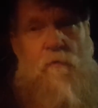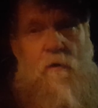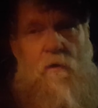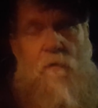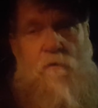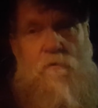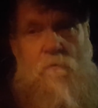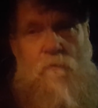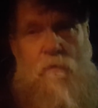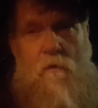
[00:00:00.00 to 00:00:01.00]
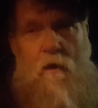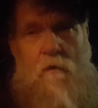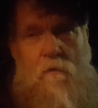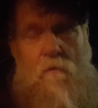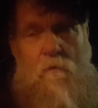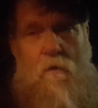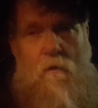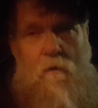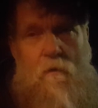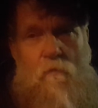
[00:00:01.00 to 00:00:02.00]
there that's not
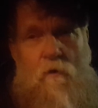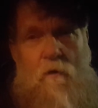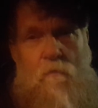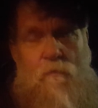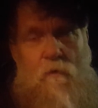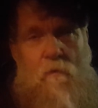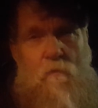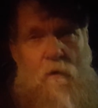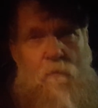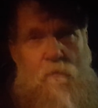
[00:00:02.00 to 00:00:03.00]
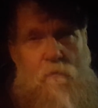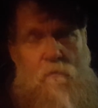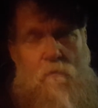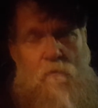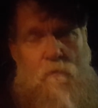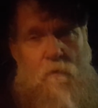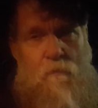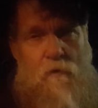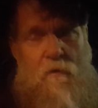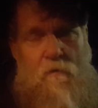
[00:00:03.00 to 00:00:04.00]
where I'm
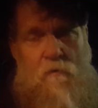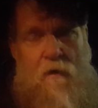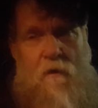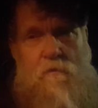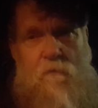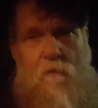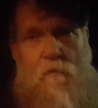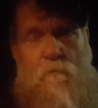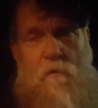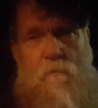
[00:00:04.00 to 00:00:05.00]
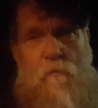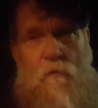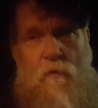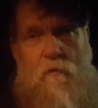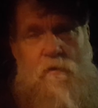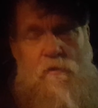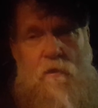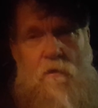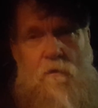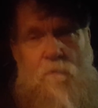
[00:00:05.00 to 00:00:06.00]
putting it into the hands of other people, where they're going to
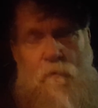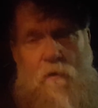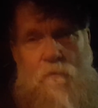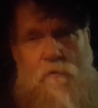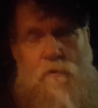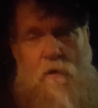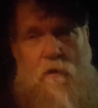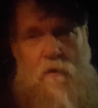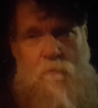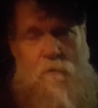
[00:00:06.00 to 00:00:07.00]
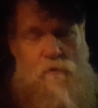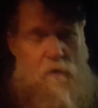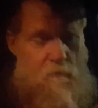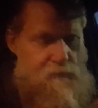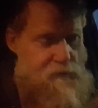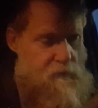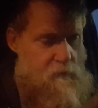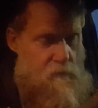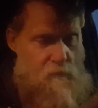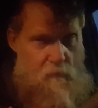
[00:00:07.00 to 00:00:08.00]
steal it and push you out of the picture.
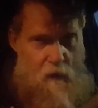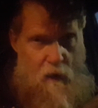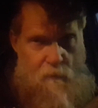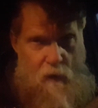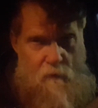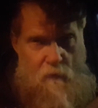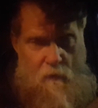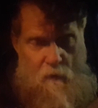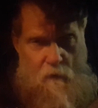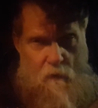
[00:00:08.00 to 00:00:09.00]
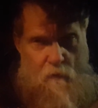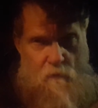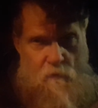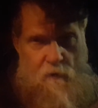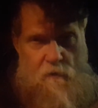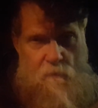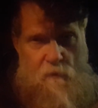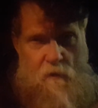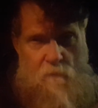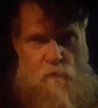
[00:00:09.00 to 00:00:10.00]
I'm not looking to
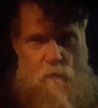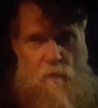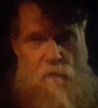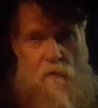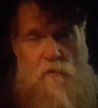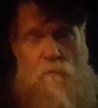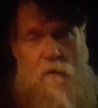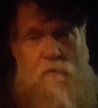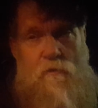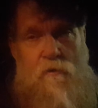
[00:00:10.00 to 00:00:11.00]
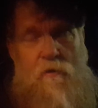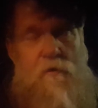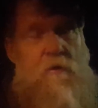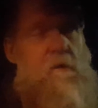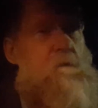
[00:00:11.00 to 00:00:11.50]
become super rich, but I sure could.